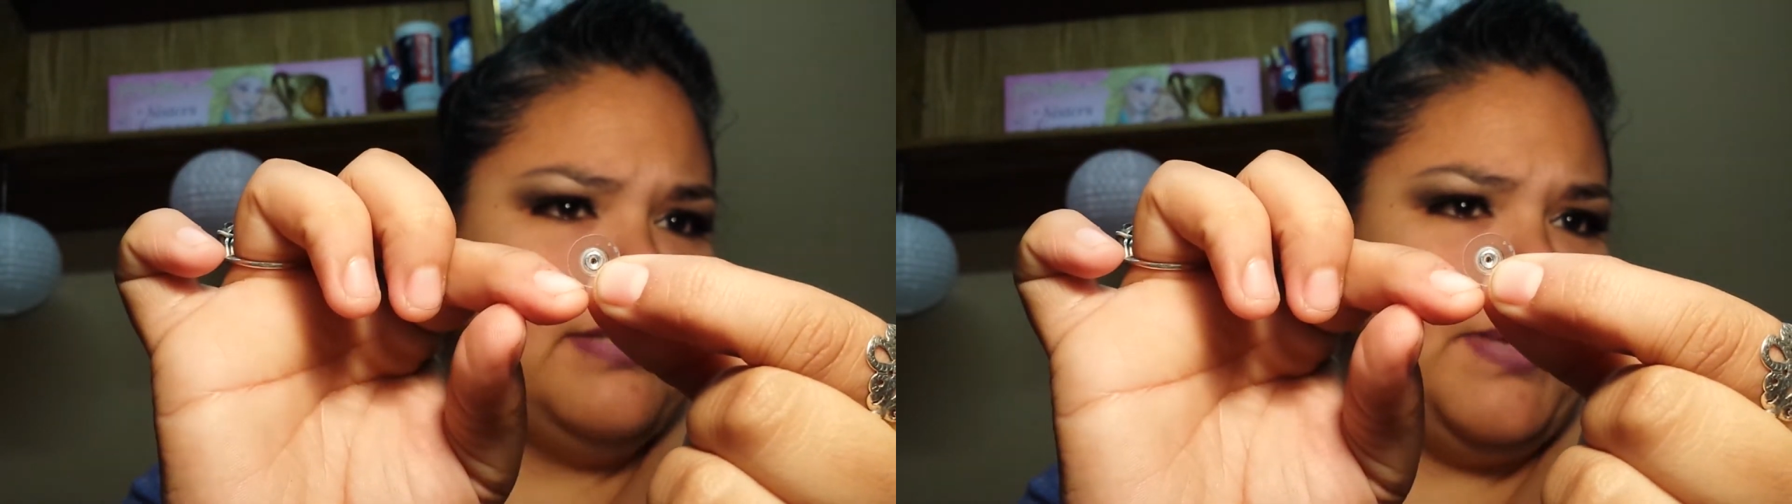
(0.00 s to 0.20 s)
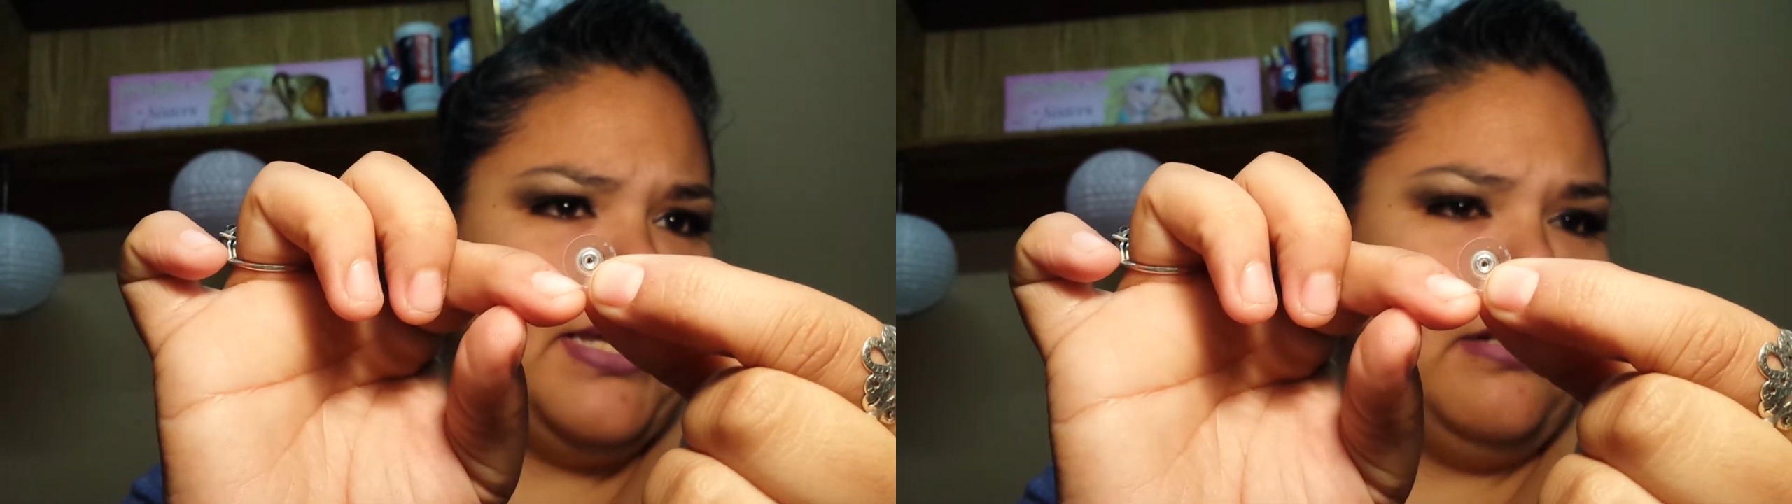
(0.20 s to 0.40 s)

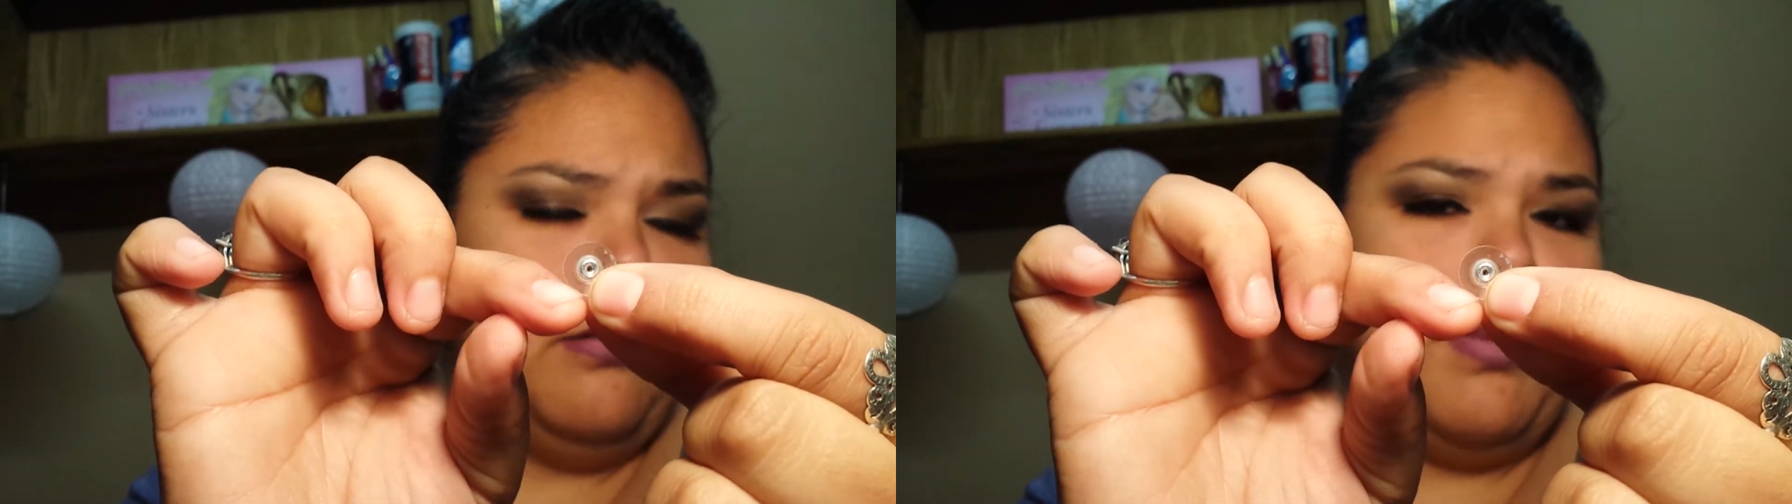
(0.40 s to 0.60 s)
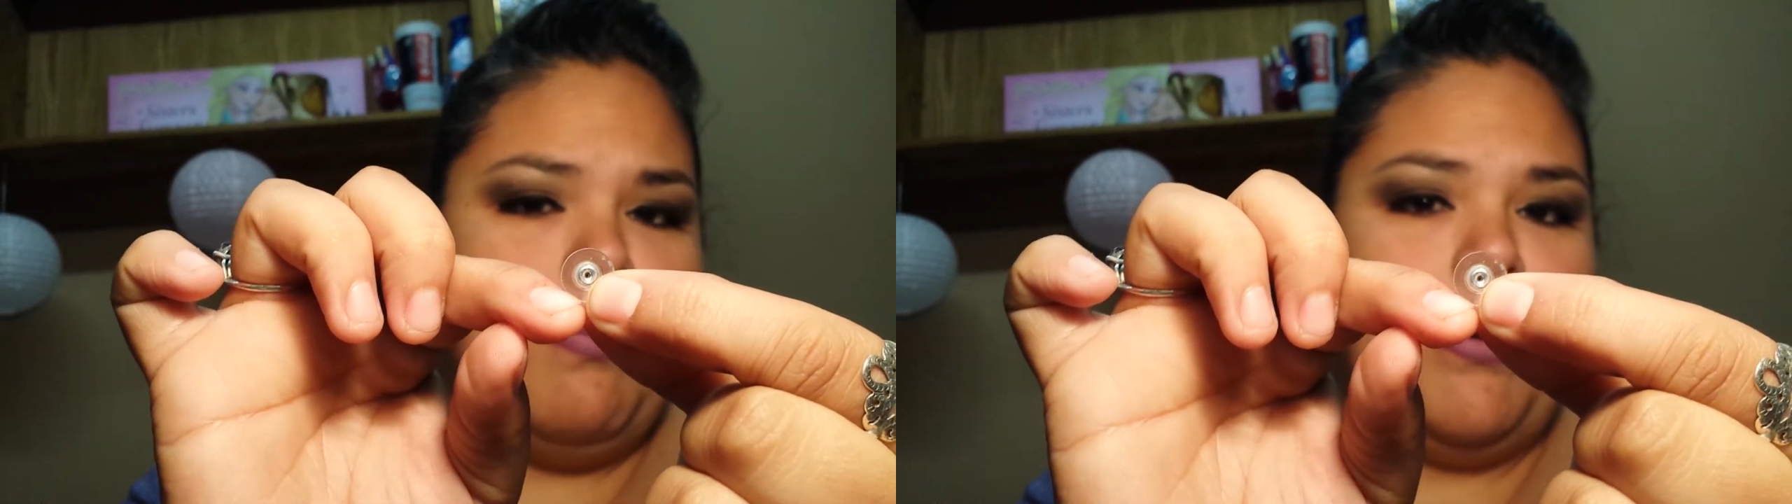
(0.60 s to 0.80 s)
to make it a
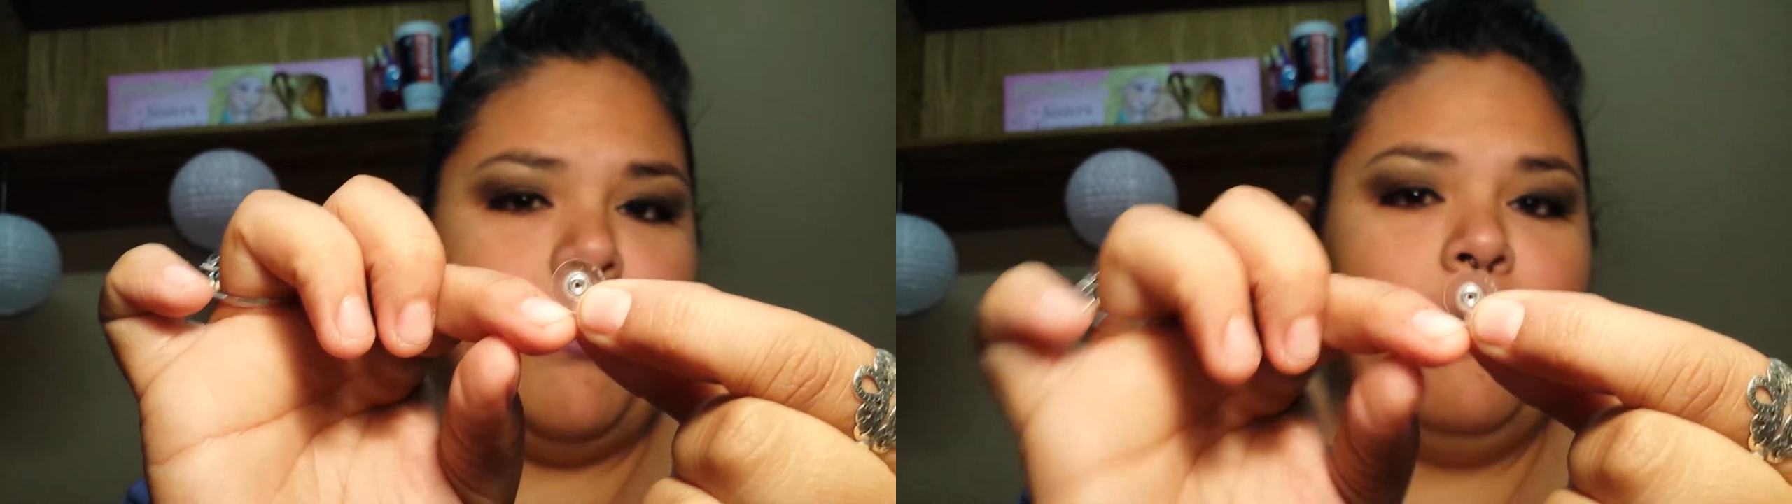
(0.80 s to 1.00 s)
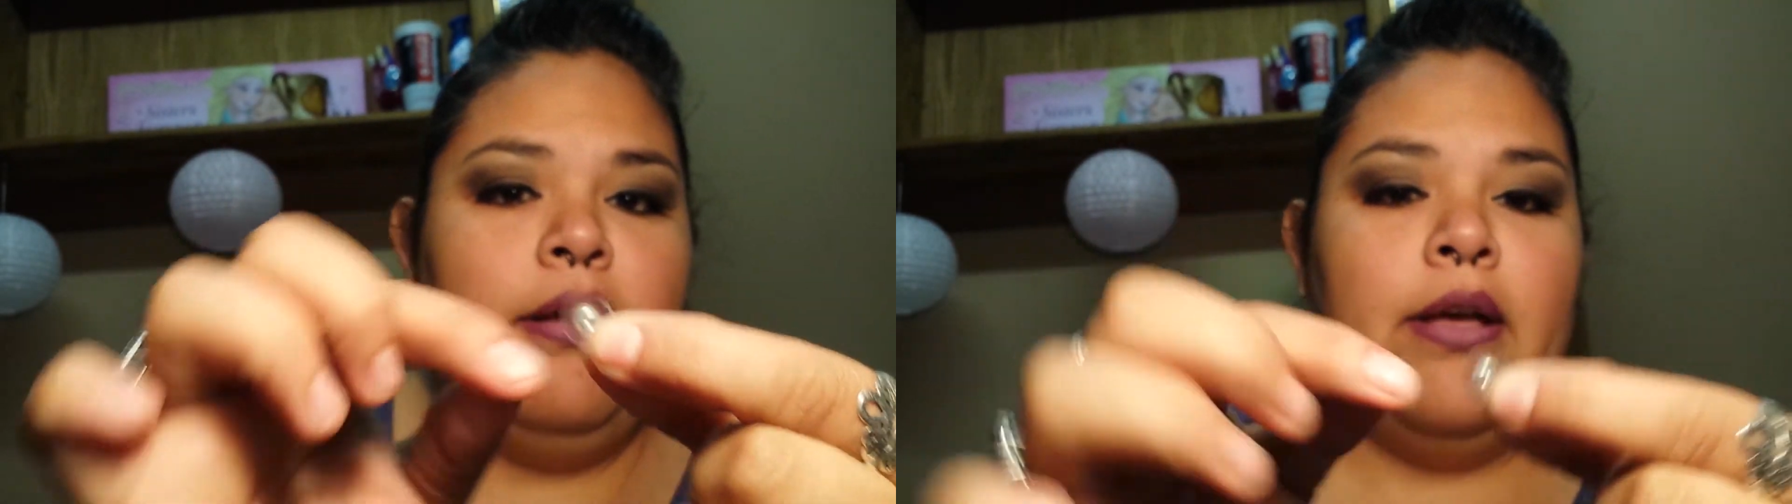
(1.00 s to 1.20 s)
little bit
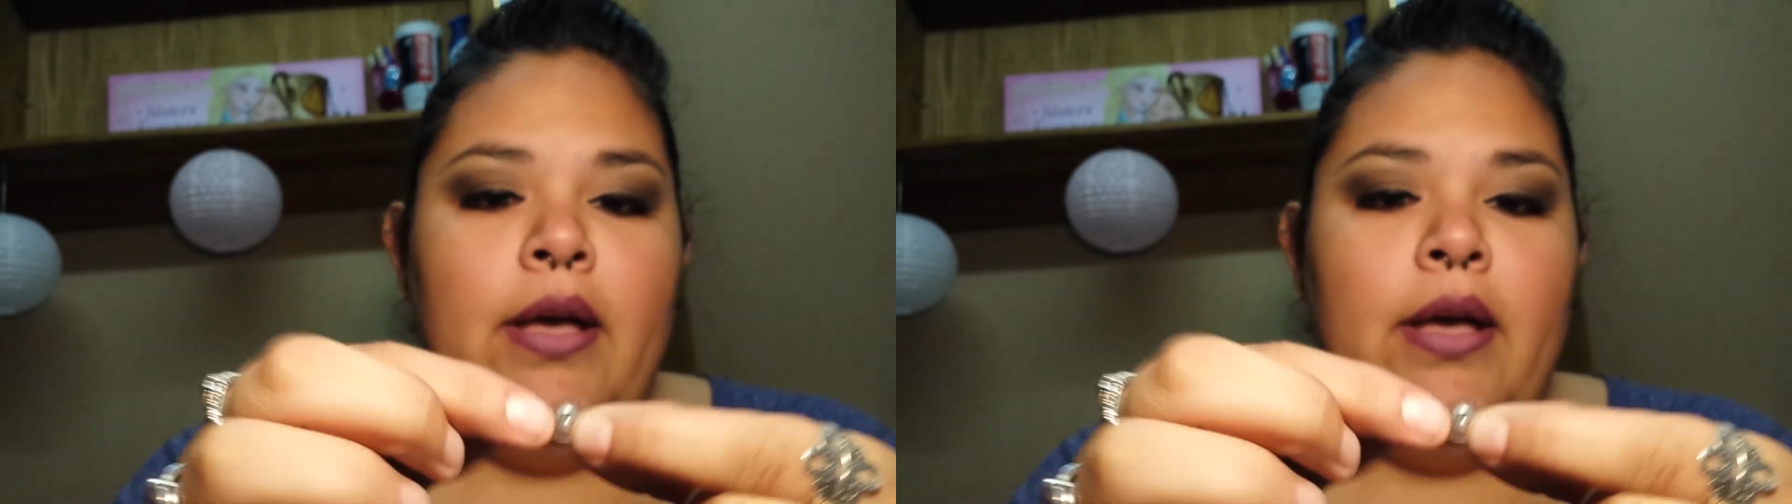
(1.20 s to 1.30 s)
bigger.